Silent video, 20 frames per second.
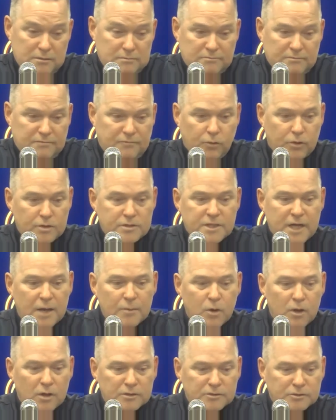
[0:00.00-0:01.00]
4-time
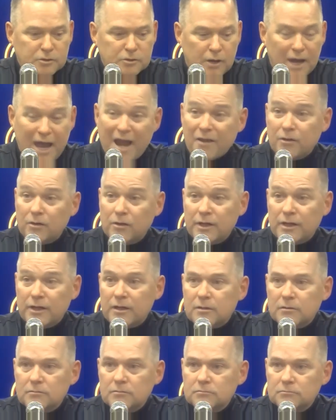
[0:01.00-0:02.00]
All-Star out of the league.
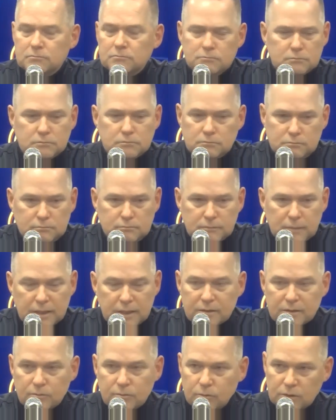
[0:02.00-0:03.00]

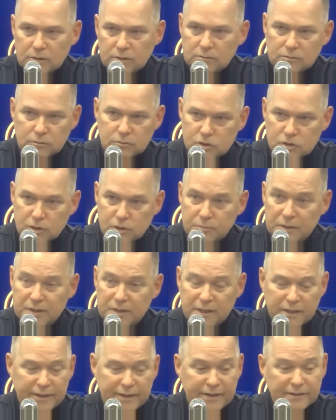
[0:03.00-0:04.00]
We shouldn't be the
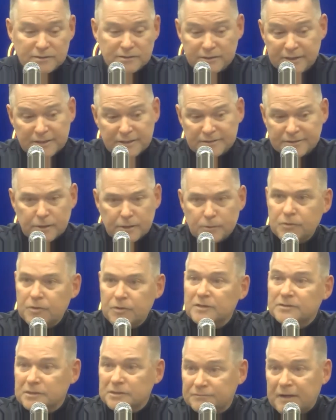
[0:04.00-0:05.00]
case. And he's here with
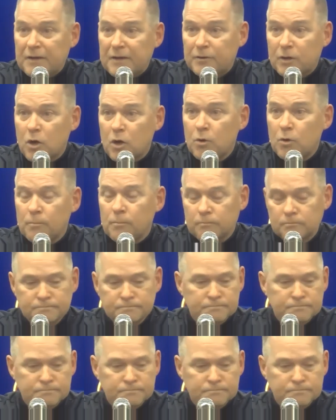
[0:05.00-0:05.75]
us. He's found a home.